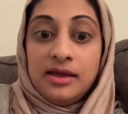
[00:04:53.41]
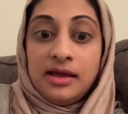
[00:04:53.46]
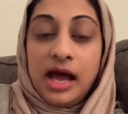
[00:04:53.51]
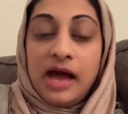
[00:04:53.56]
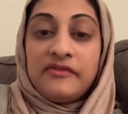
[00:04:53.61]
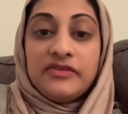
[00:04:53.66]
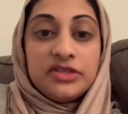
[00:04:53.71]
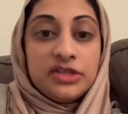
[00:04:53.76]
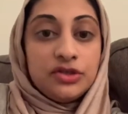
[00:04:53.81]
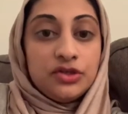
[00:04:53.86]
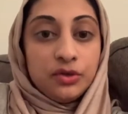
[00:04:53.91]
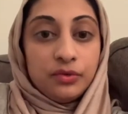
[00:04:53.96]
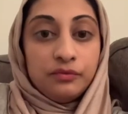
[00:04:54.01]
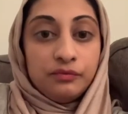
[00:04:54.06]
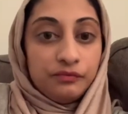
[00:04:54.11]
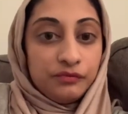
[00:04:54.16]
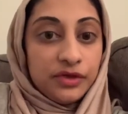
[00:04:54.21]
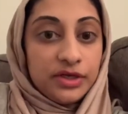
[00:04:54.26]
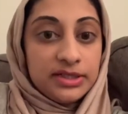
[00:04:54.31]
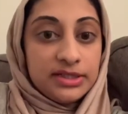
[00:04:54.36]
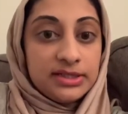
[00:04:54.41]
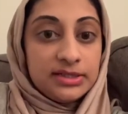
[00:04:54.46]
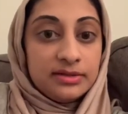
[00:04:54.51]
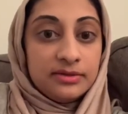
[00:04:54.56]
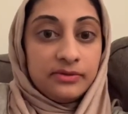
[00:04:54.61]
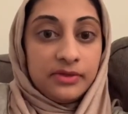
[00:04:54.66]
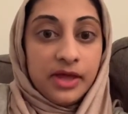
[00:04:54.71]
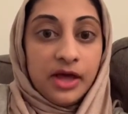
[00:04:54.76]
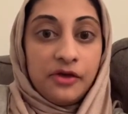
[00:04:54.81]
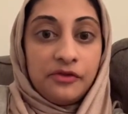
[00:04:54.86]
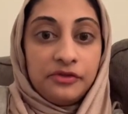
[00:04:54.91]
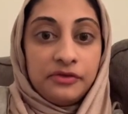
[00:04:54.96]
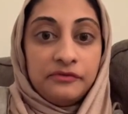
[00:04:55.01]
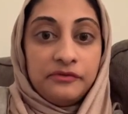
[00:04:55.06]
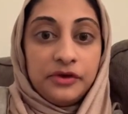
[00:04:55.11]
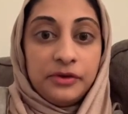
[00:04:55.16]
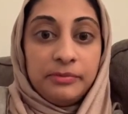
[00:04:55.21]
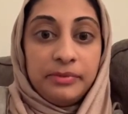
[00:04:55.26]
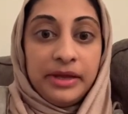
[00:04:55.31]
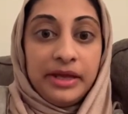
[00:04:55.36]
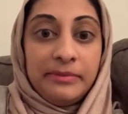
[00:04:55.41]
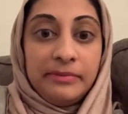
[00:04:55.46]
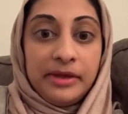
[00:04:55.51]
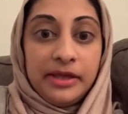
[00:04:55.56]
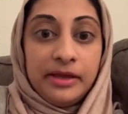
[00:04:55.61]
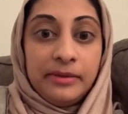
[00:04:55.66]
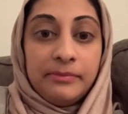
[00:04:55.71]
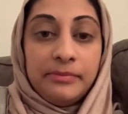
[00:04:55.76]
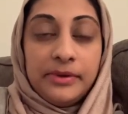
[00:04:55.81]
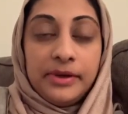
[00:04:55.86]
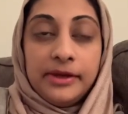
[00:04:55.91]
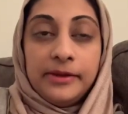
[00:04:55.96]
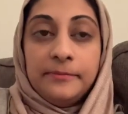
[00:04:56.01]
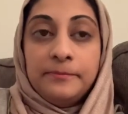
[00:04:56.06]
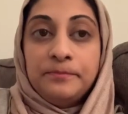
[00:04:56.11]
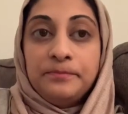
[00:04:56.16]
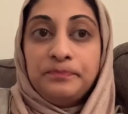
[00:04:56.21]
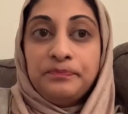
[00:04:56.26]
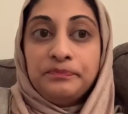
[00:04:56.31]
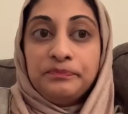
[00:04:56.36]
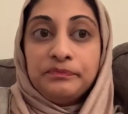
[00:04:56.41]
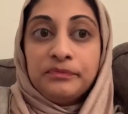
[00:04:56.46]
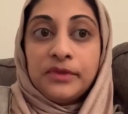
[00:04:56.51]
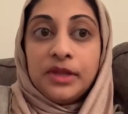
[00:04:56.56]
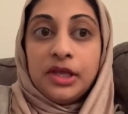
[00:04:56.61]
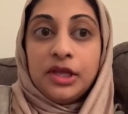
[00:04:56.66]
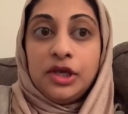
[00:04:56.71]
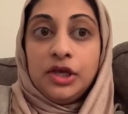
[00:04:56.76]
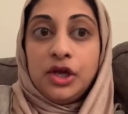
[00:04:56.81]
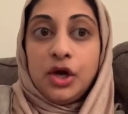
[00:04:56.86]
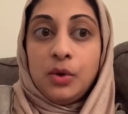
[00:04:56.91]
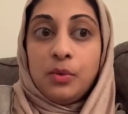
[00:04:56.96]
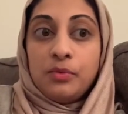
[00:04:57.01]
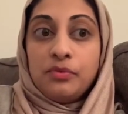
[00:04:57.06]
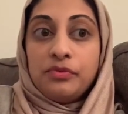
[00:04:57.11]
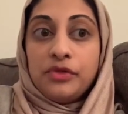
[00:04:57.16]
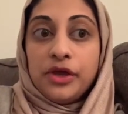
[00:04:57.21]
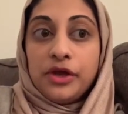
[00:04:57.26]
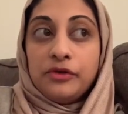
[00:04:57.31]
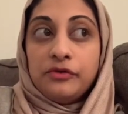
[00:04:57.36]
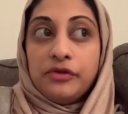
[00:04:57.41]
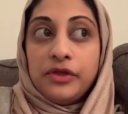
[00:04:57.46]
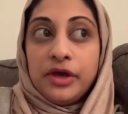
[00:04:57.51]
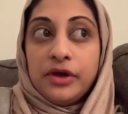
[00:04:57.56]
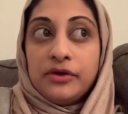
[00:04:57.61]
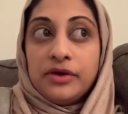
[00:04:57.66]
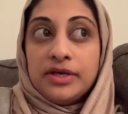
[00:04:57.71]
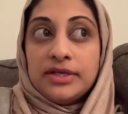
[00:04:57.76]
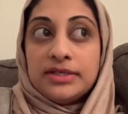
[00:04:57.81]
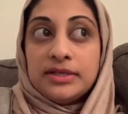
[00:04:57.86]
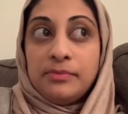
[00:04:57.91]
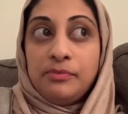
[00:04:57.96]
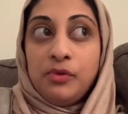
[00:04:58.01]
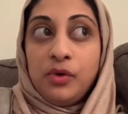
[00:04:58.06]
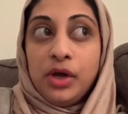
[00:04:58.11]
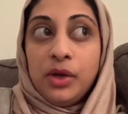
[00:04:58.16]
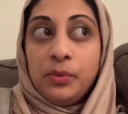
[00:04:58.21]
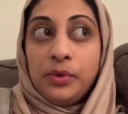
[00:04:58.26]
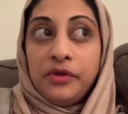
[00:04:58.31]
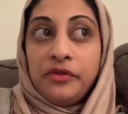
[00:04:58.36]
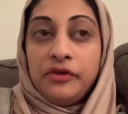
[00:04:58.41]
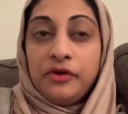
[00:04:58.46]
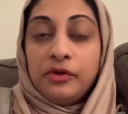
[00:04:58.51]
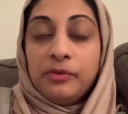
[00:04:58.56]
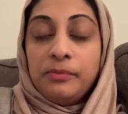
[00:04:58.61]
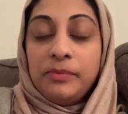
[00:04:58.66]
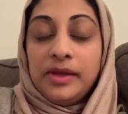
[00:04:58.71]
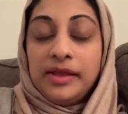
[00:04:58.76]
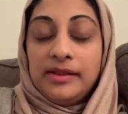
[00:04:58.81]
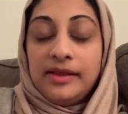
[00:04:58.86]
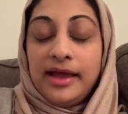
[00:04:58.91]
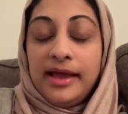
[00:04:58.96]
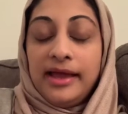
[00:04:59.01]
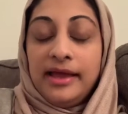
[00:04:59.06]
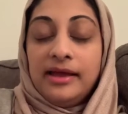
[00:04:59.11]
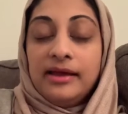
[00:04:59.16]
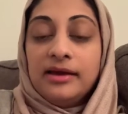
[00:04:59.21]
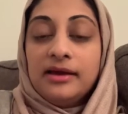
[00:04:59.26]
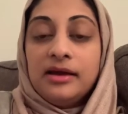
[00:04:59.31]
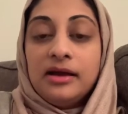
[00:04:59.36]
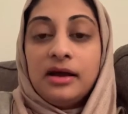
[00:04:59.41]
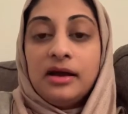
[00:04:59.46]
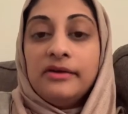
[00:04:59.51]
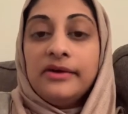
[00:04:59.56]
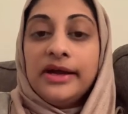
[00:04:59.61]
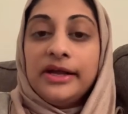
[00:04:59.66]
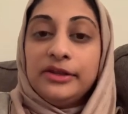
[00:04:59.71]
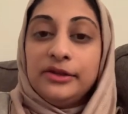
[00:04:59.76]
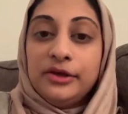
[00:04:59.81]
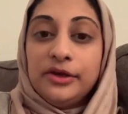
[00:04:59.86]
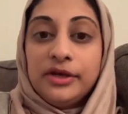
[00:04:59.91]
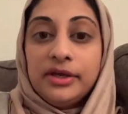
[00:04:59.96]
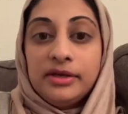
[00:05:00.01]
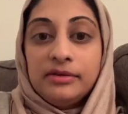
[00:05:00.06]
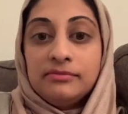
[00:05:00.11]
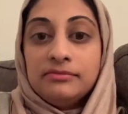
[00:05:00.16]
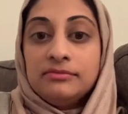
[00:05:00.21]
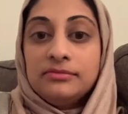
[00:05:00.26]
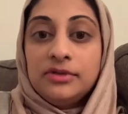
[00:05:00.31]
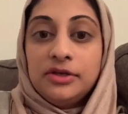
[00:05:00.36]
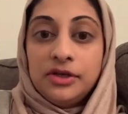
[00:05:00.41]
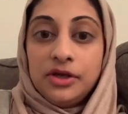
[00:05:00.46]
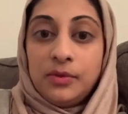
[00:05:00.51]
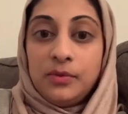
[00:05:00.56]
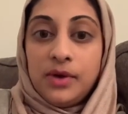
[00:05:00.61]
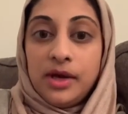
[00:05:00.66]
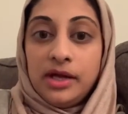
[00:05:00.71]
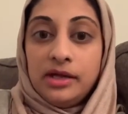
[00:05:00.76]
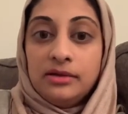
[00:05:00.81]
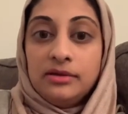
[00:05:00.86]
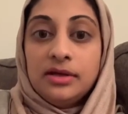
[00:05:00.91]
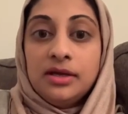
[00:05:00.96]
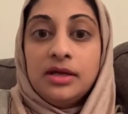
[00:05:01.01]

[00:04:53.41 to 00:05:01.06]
Obviously, don't risk the health of your baby, but there is a point where they'll be like, all right, look, you know what?